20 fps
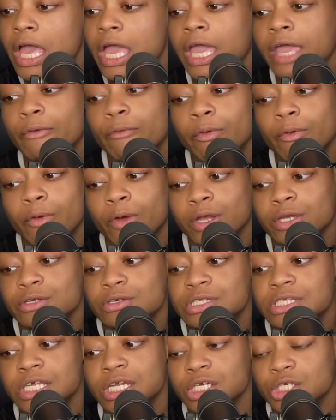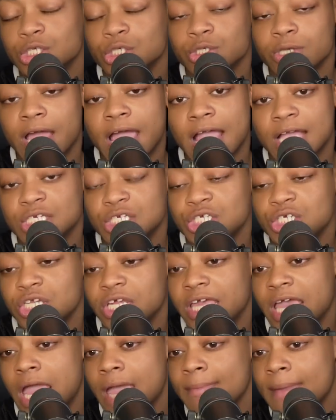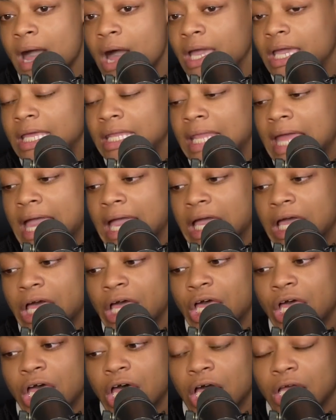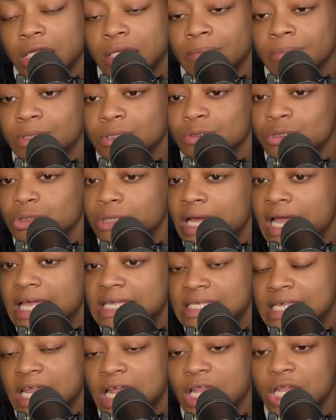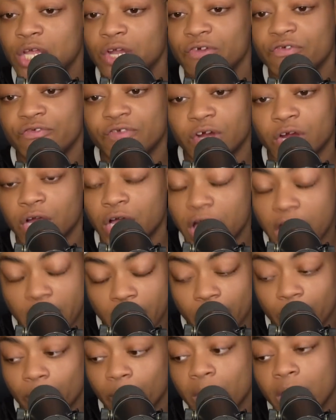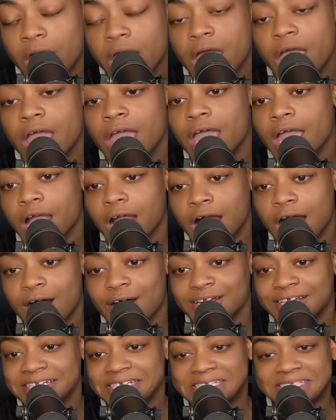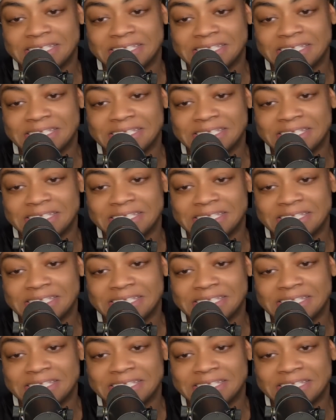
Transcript: if we were gonna do signature drag, she should have came out in like a ugly blue dress and a little fur coat and called it